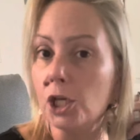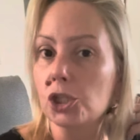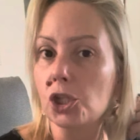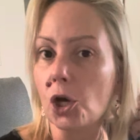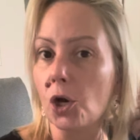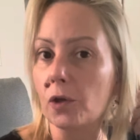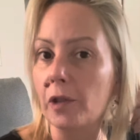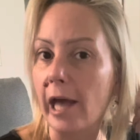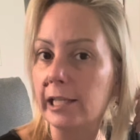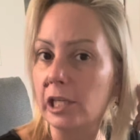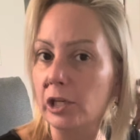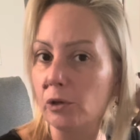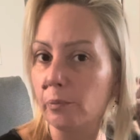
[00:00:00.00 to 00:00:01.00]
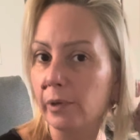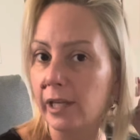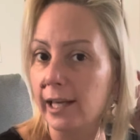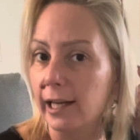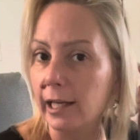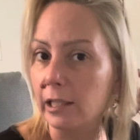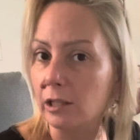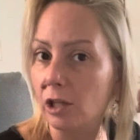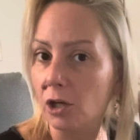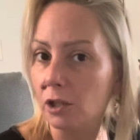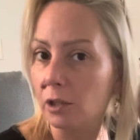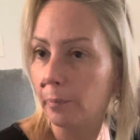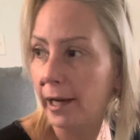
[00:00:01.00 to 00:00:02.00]
So that's a new beginning,
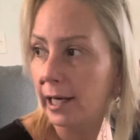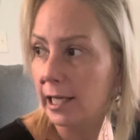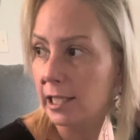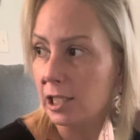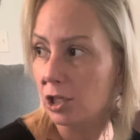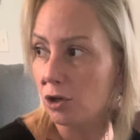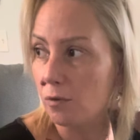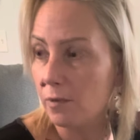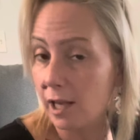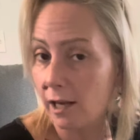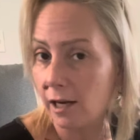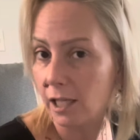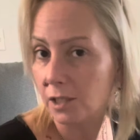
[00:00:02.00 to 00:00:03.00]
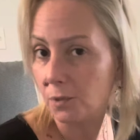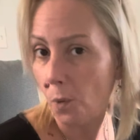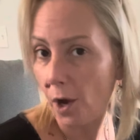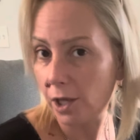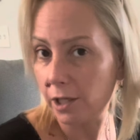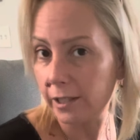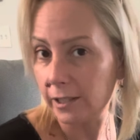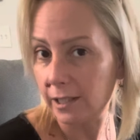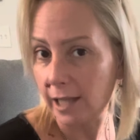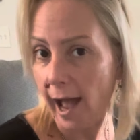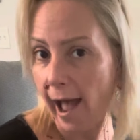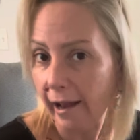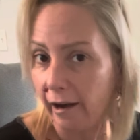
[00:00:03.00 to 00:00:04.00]
though. The bunny is a new beginning. It's what you
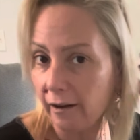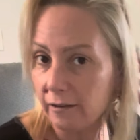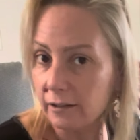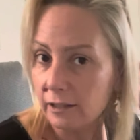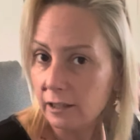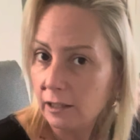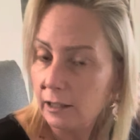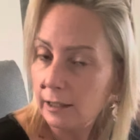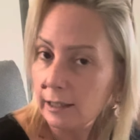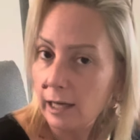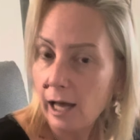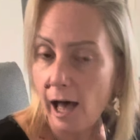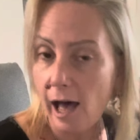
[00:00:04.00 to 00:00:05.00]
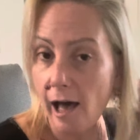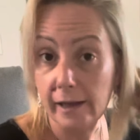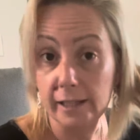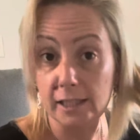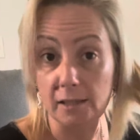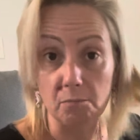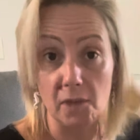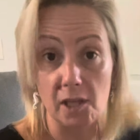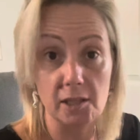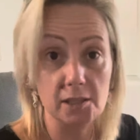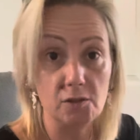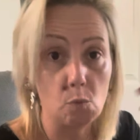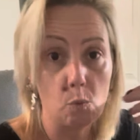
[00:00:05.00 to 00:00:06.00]
desire. Uh, it's something
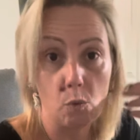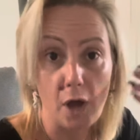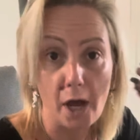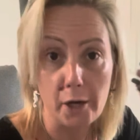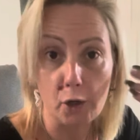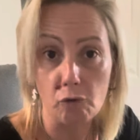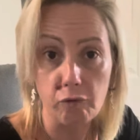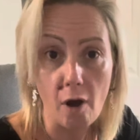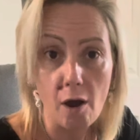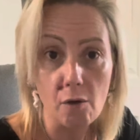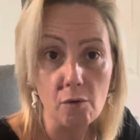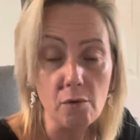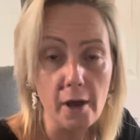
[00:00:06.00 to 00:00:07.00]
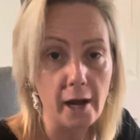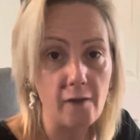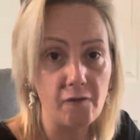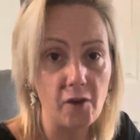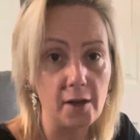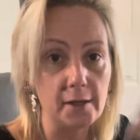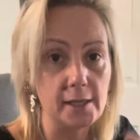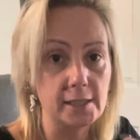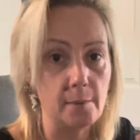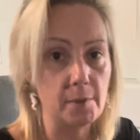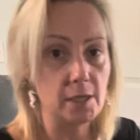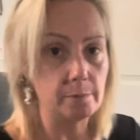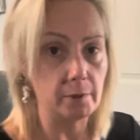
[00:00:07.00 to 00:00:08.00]
that's gonna grow. And I feel like
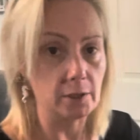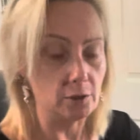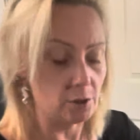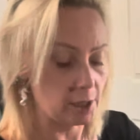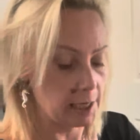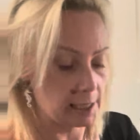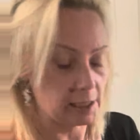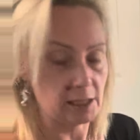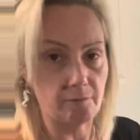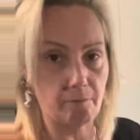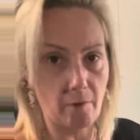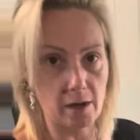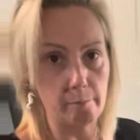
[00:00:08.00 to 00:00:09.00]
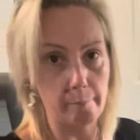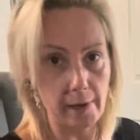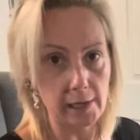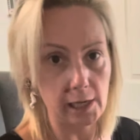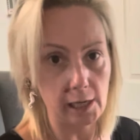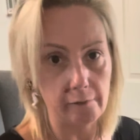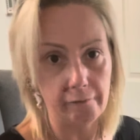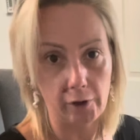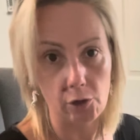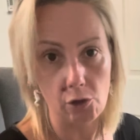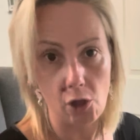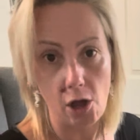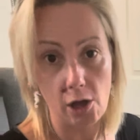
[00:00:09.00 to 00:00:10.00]
somebody's been looking at this fucking bunny for a
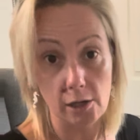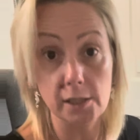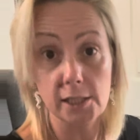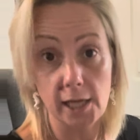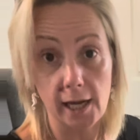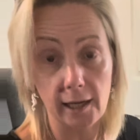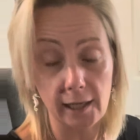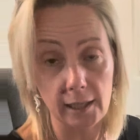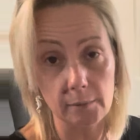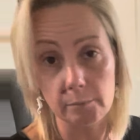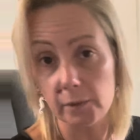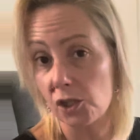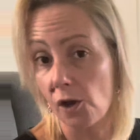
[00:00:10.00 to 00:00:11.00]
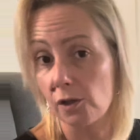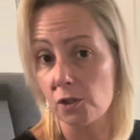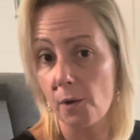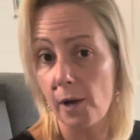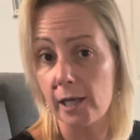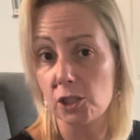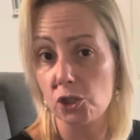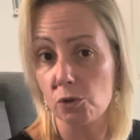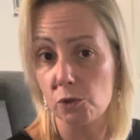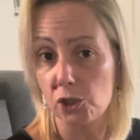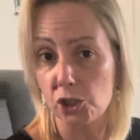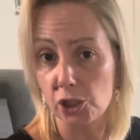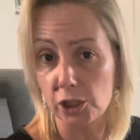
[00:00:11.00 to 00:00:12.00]
long time. It also has to do
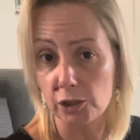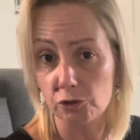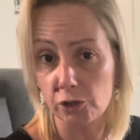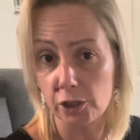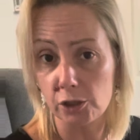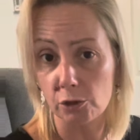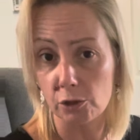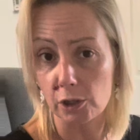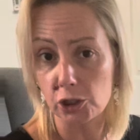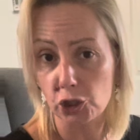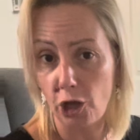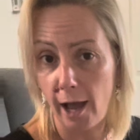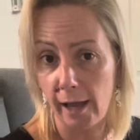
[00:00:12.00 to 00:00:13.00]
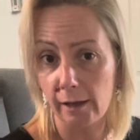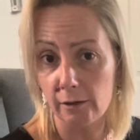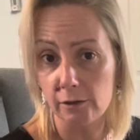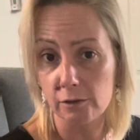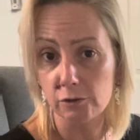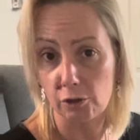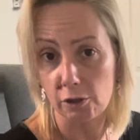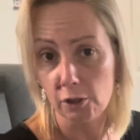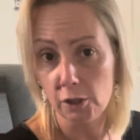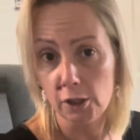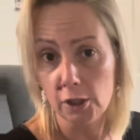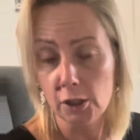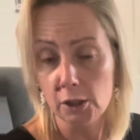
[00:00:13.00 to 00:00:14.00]
with children or a child or
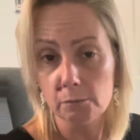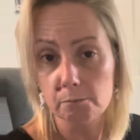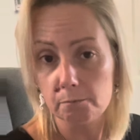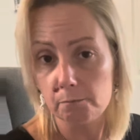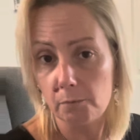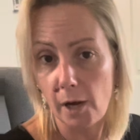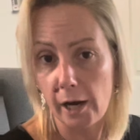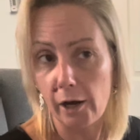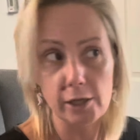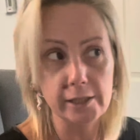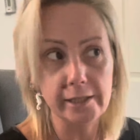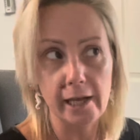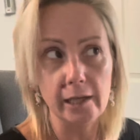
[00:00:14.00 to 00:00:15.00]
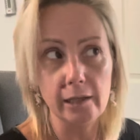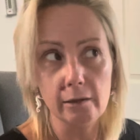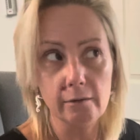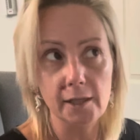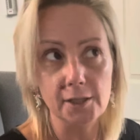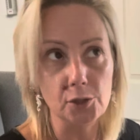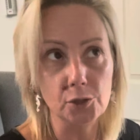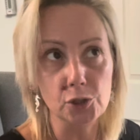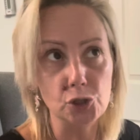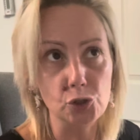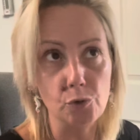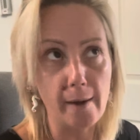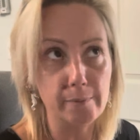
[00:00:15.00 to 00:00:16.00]
I already said there's only
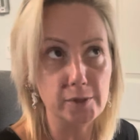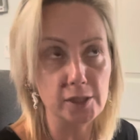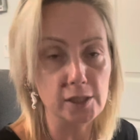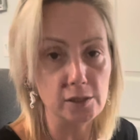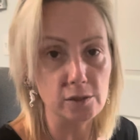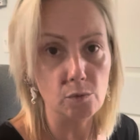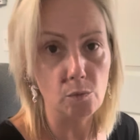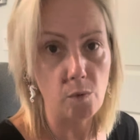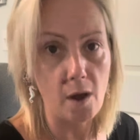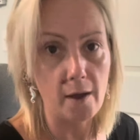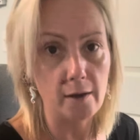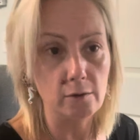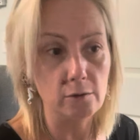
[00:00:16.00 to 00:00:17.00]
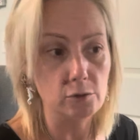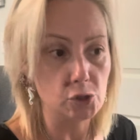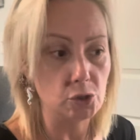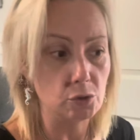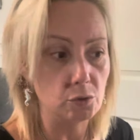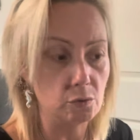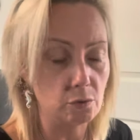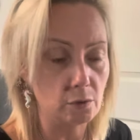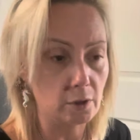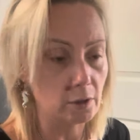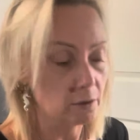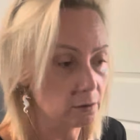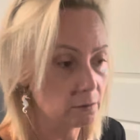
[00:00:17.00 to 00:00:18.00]
two options. One, two,
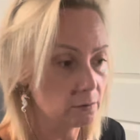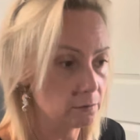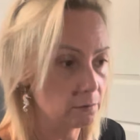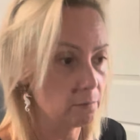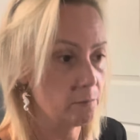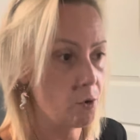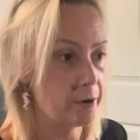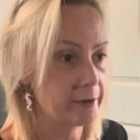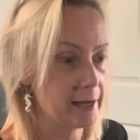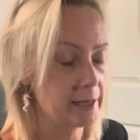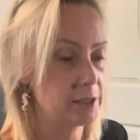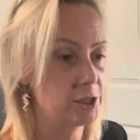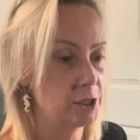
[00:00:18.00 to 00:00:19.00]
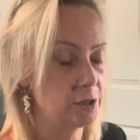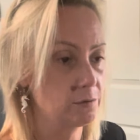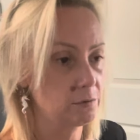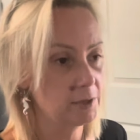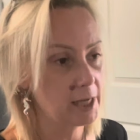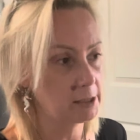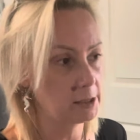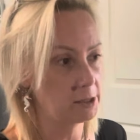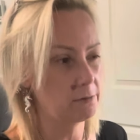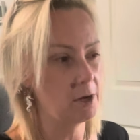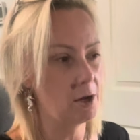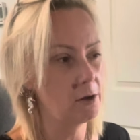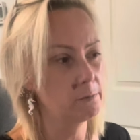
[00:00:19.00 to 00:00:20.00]
or more than two. That's
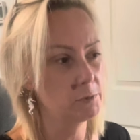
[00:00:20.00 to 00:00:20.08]
three options.